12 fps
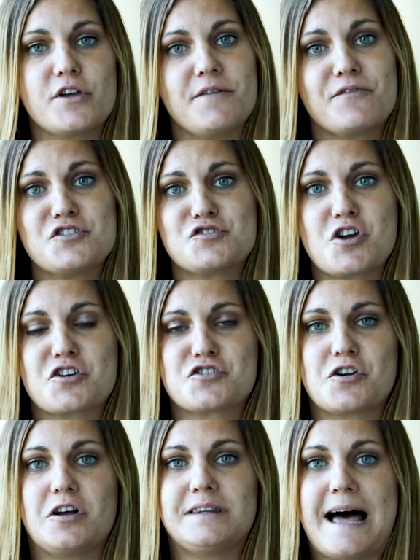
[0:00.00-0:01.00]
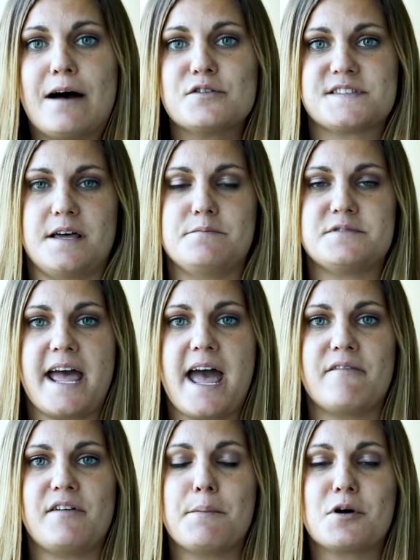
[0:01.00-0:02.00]
the infrastructure allows them to
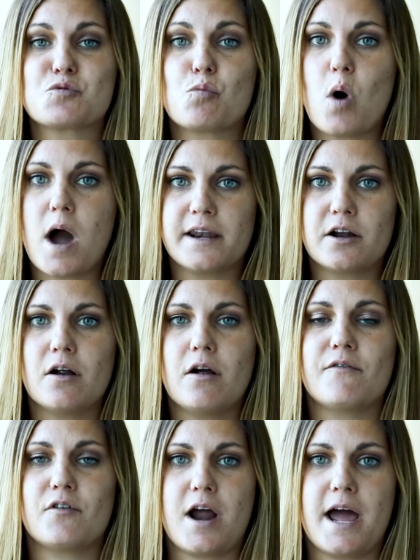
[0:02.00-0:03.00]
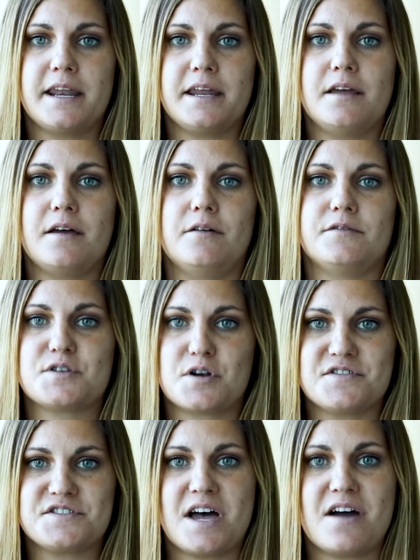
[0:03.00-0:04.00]
have a much wider variety of
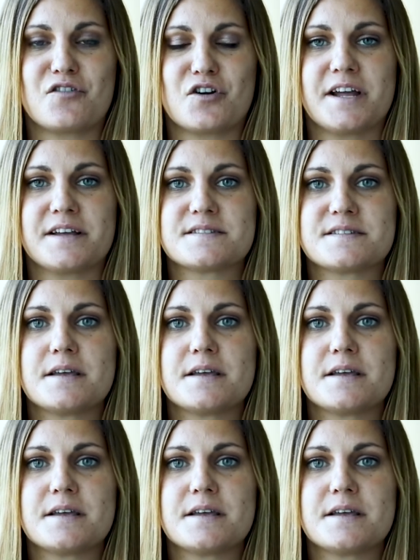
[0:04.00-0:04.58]
service offerings.